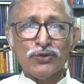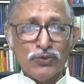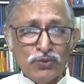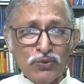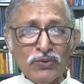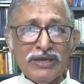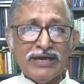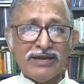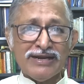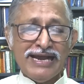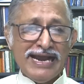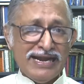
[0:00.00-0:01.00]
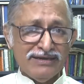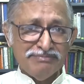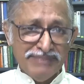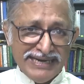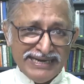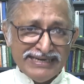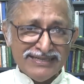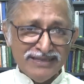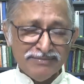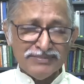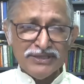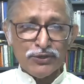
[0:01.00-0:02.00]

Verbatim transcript: ruler had made them.